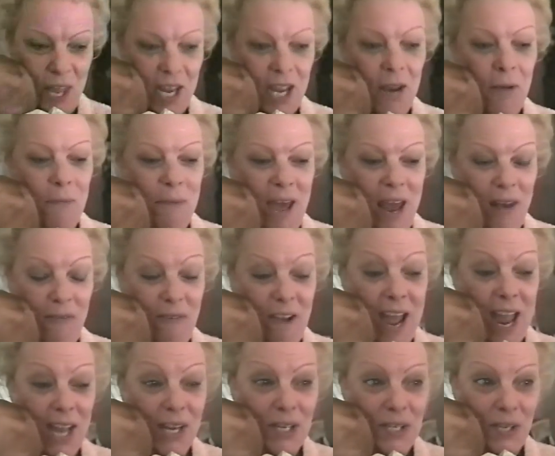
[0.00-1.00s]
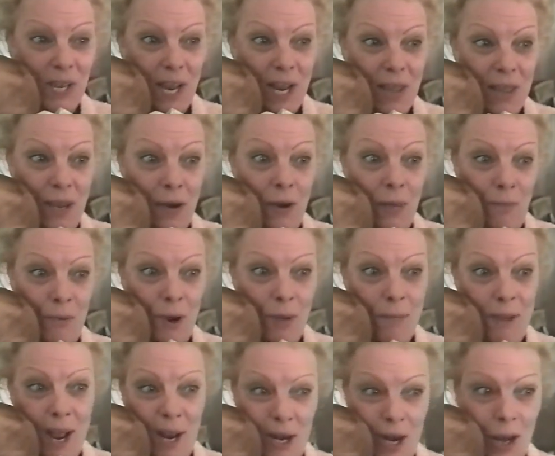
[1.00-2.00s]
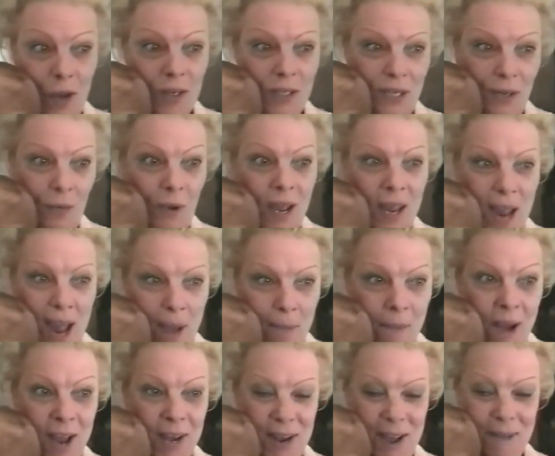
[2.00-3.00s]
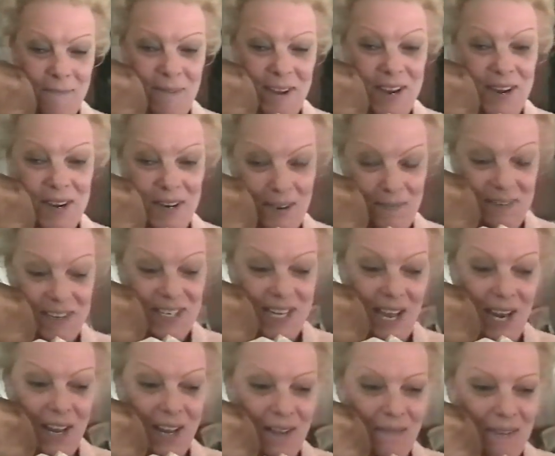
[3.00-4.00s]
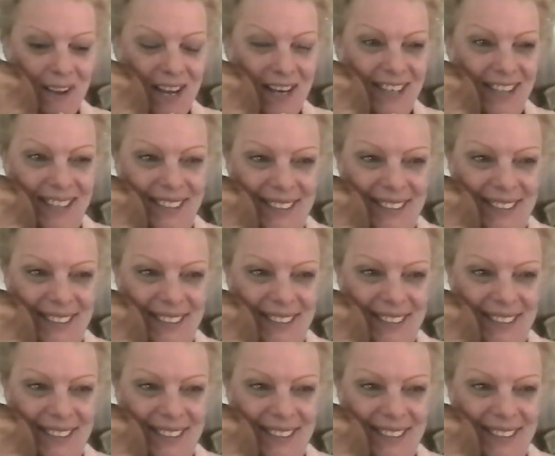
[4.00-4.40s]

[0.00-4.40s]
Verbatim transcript: thinking about if I had stayed there and put my clothes away, I might not be here to be telling about